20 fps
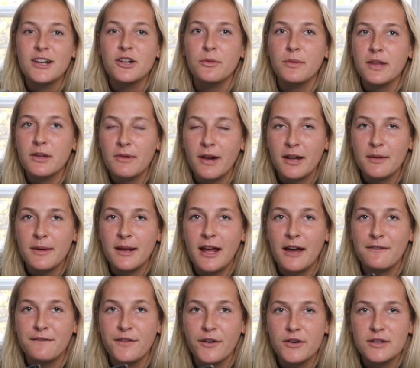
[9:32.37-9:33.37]
I don't really recommend
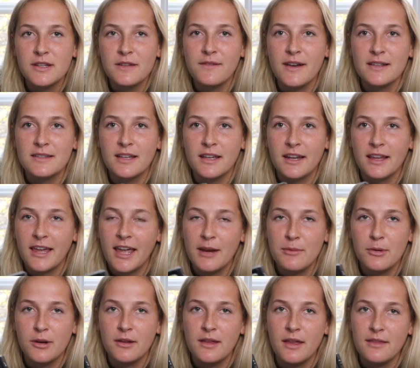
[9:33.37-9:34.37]
at first investing in a
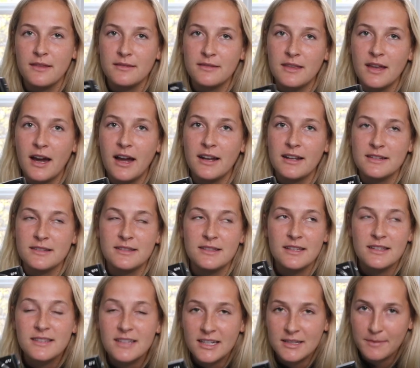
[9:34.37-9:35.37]
camera that is
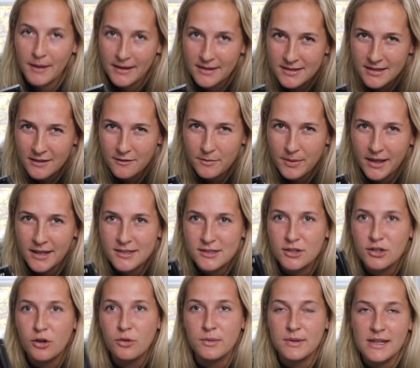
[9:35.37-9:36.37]
this expensive because
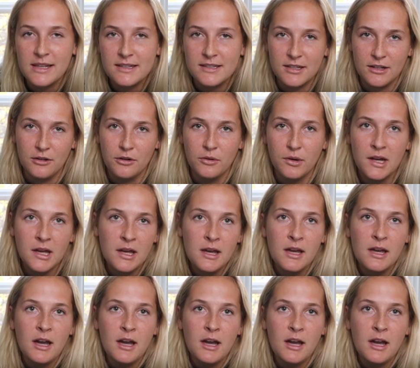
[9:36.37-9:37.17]
you don't need to.